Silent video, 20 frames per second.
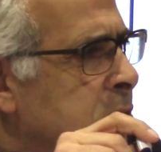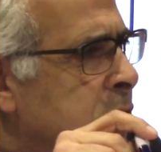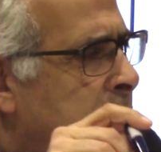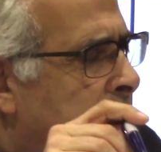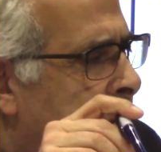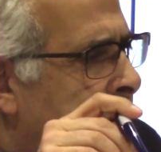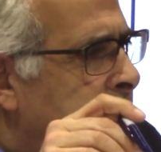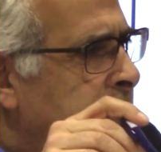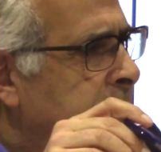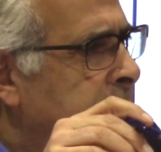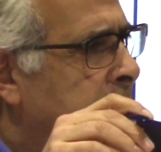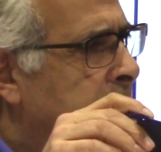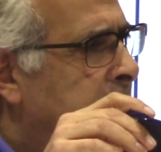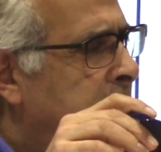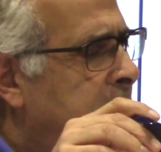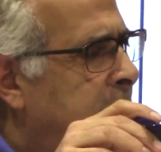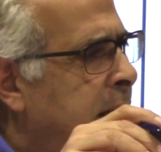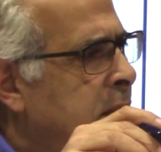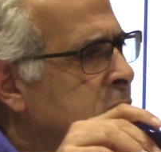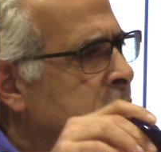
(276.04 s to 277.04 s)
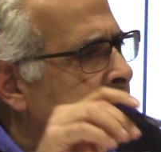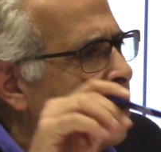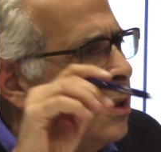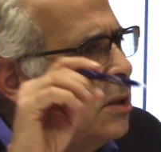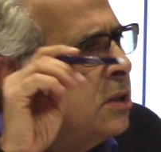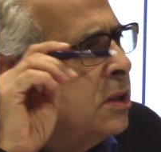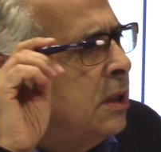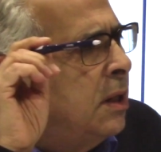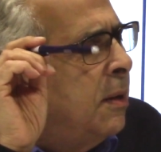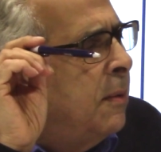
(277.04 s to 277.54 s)
off-year
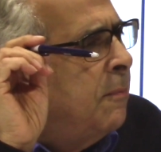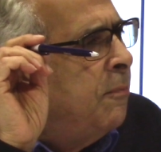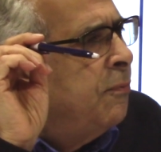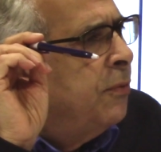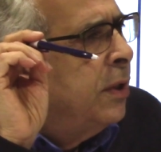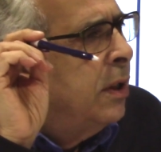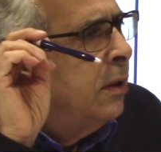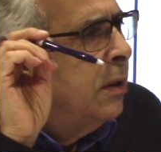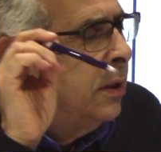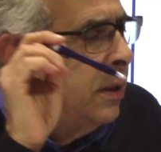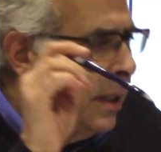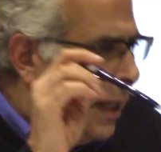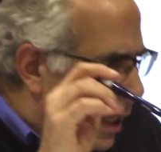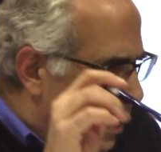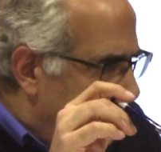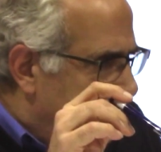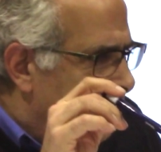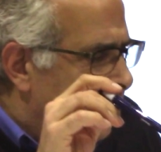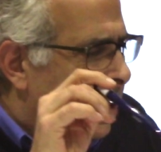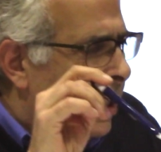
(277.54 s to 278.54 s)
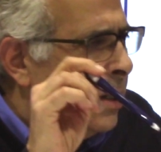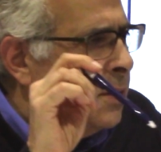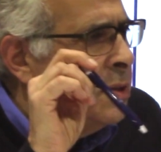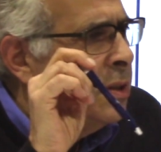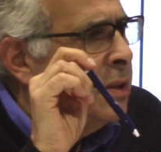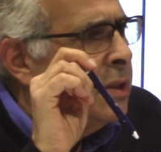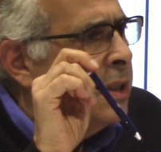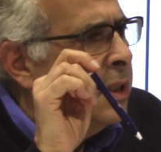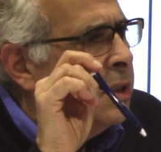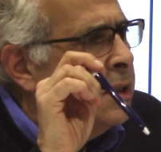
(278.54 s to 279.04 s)
elections, not
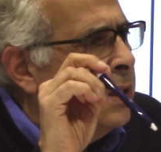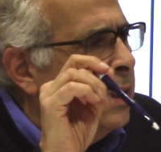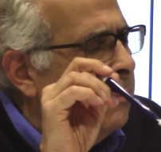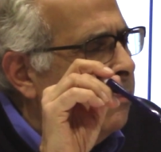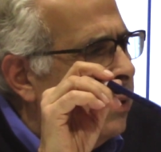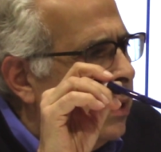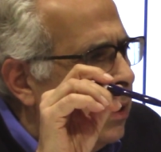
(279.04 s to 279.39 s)
2016,